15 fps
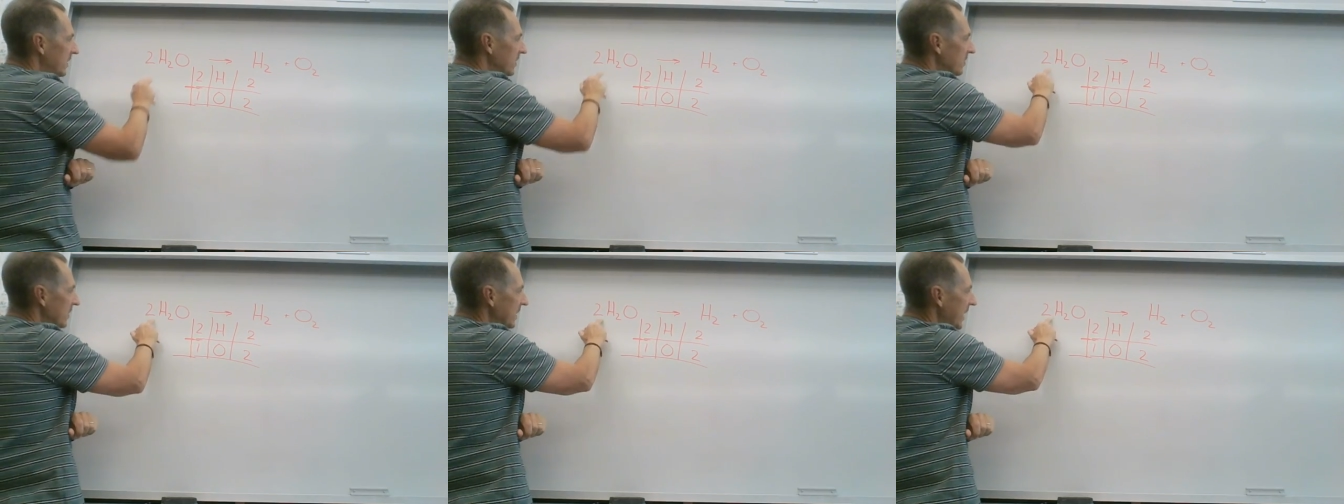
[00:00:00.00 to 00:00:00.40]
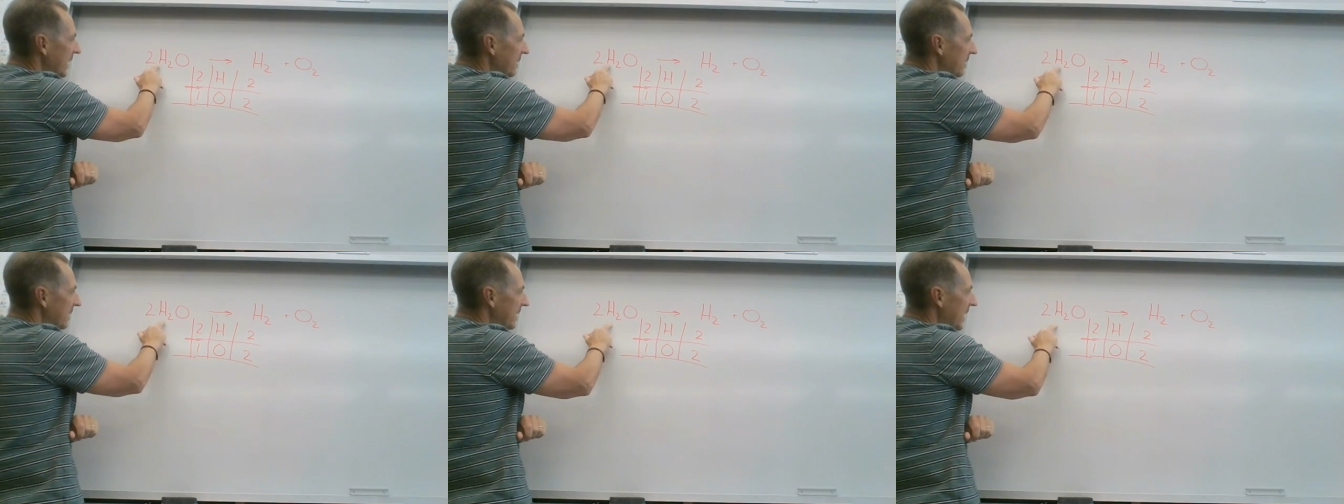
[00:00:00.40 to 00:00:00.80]
So
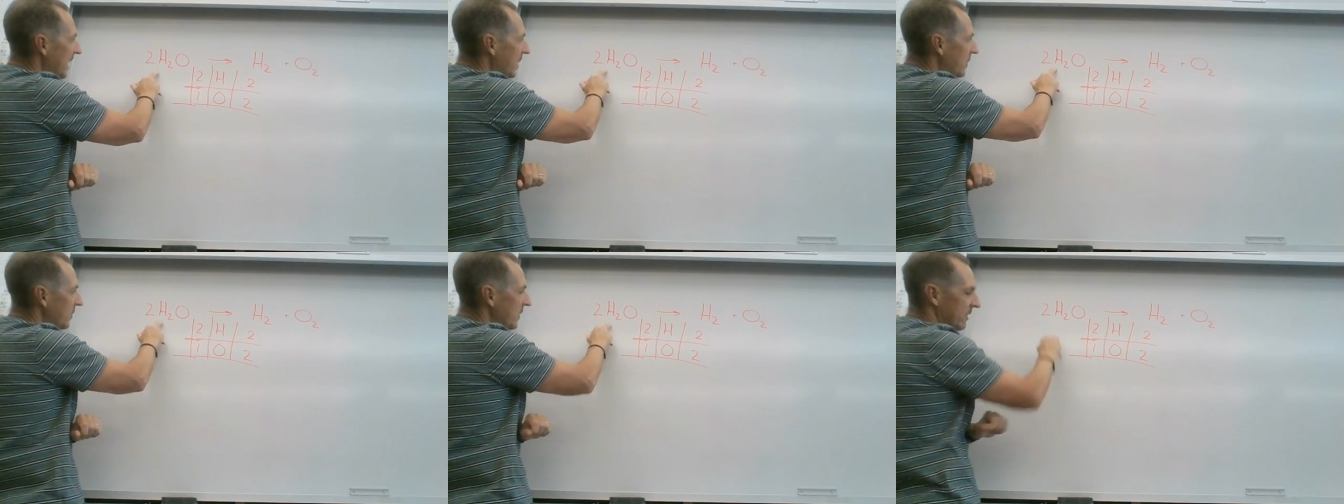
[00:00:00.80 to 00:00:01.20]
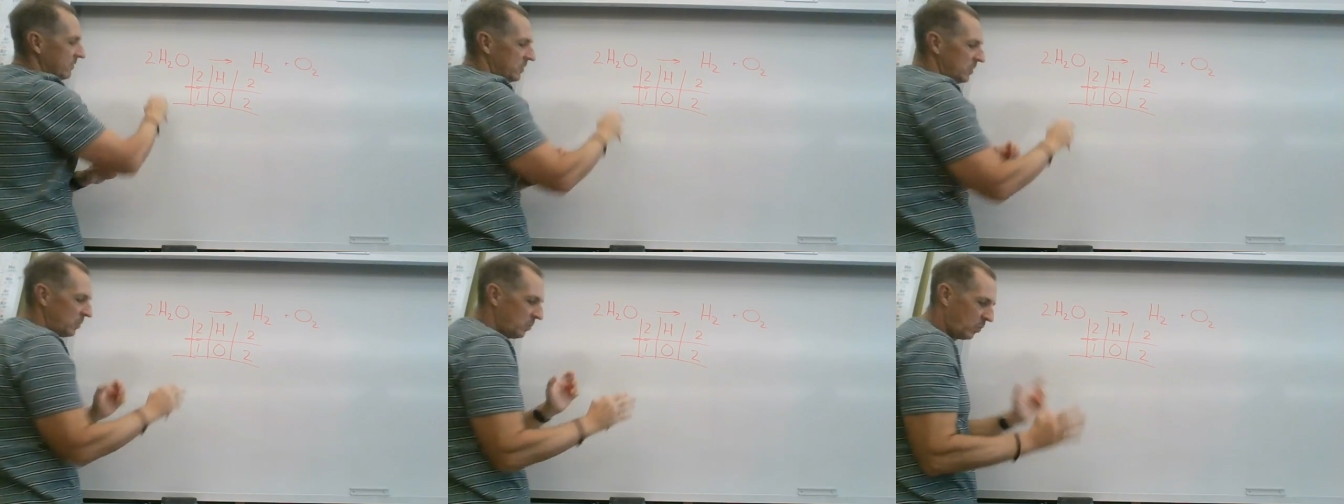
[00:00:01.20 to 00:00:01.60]
that now we
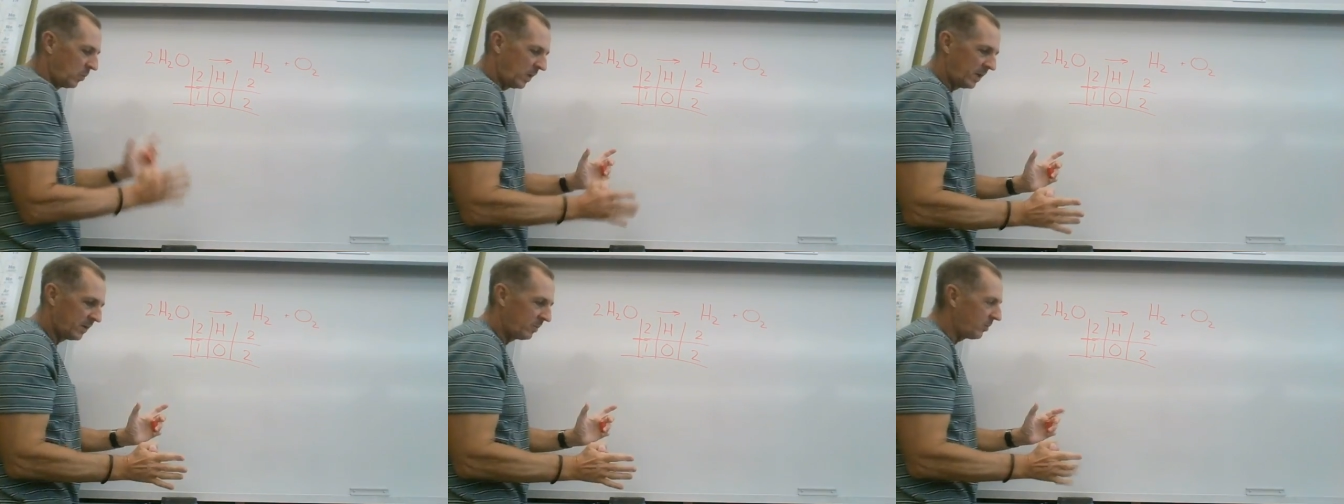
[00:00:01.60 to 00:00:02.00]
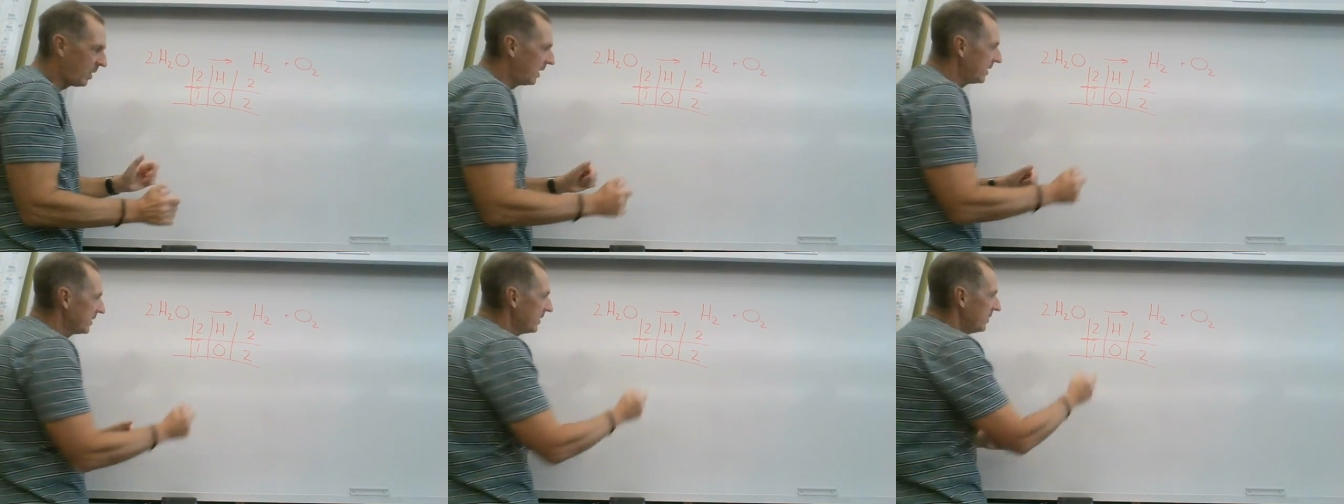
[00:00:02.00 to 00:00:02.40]
have 2 water
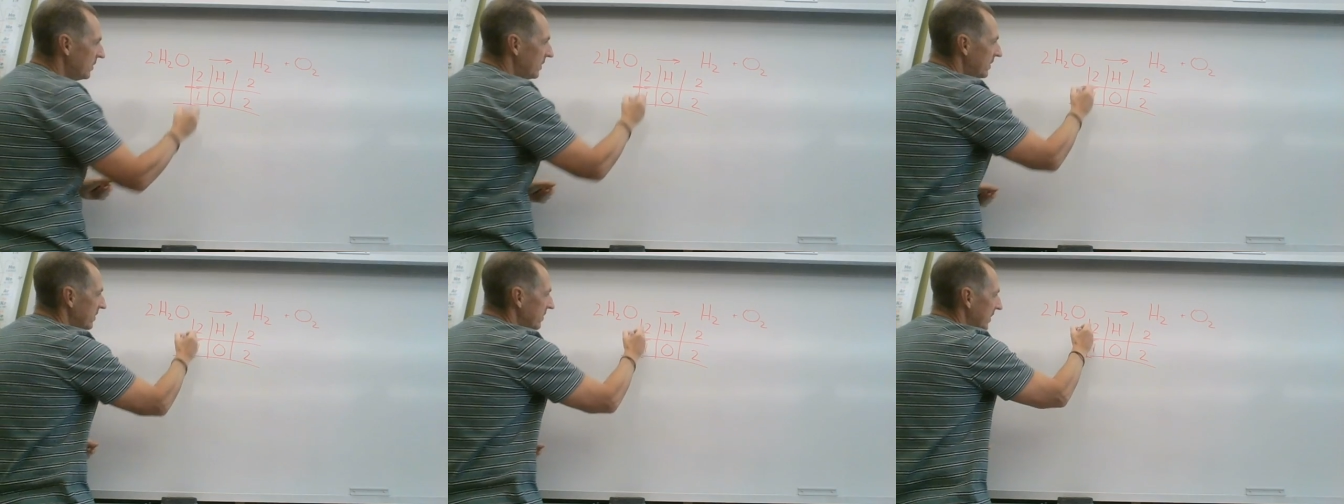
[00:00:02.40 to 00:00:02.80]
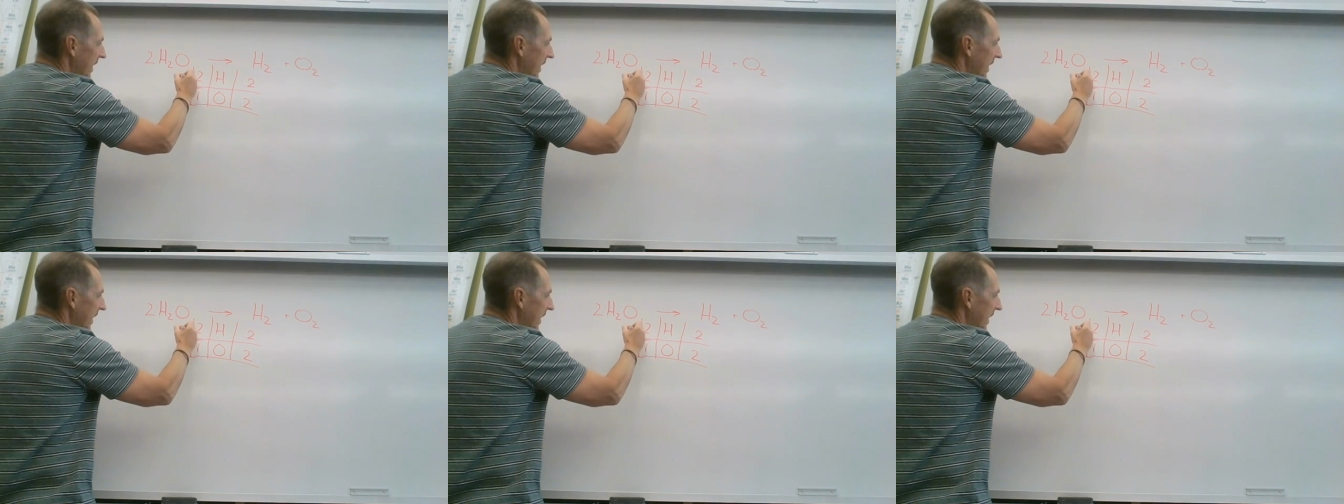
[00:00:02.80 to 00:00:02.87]
molecules,